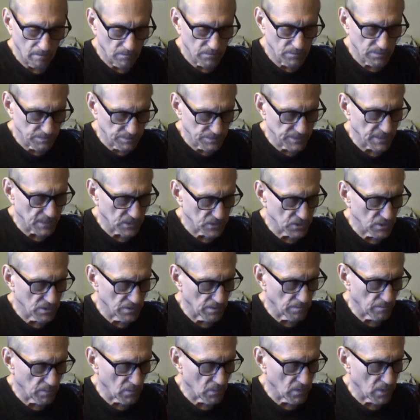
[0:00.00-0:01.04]
section on the
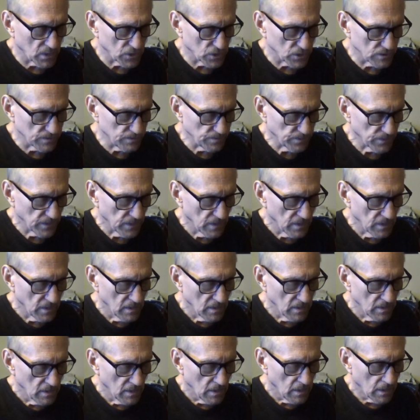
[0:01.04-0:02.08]
progression.
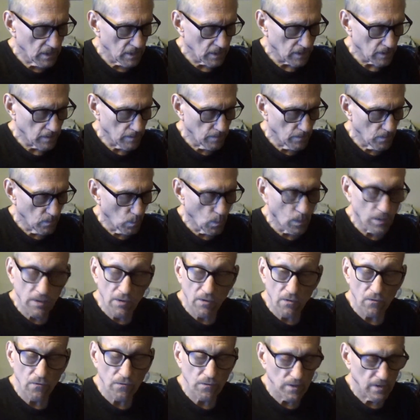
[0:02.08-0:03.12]
One
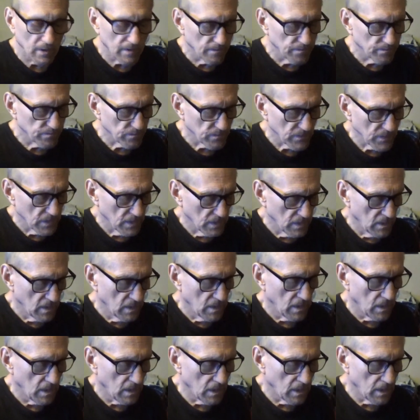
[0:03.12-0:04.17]
other thing,
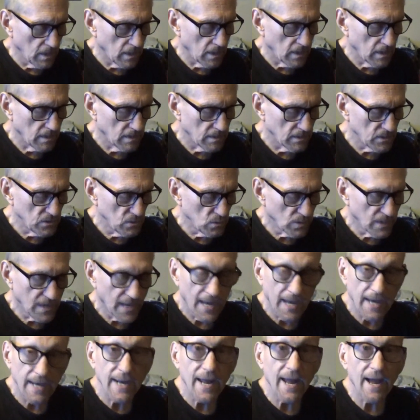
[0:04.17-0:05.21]
you
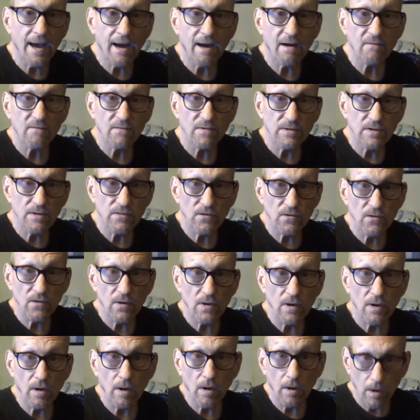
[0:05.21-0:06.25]
can have another,
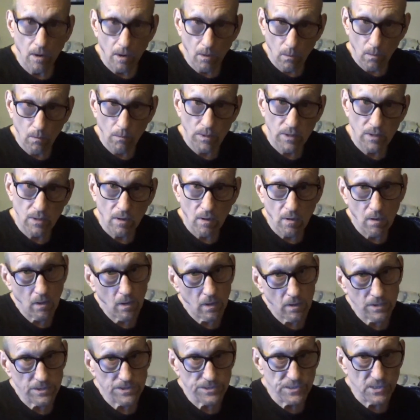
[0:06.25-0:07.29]
what we call
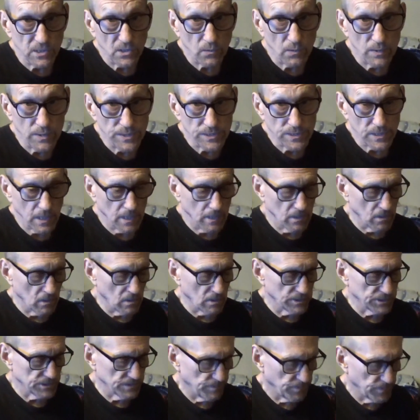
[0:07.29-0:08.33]
auxiliary
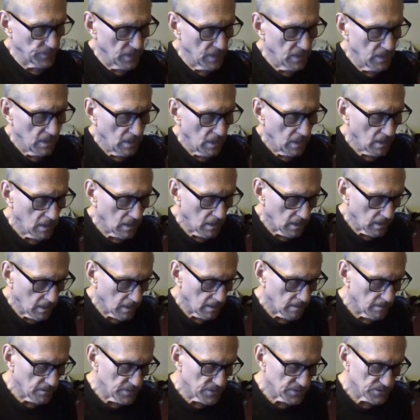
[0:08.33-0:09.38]
scales.
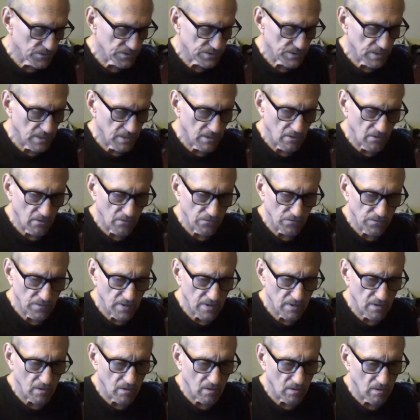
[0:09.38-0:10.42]
These are scales
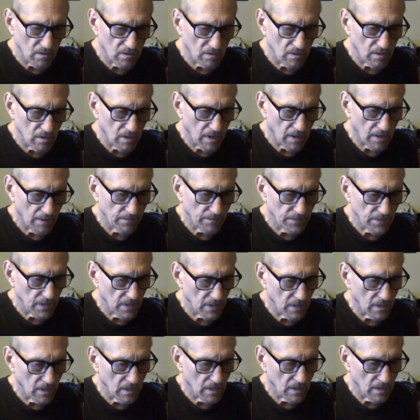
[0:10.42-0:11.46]
that are
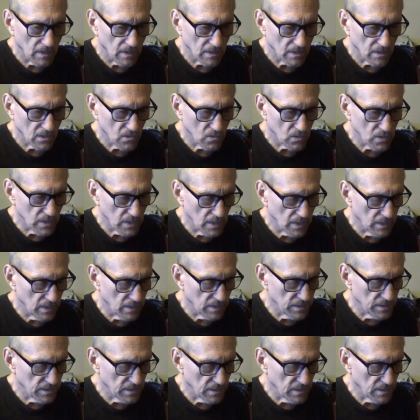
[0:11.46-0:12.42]
created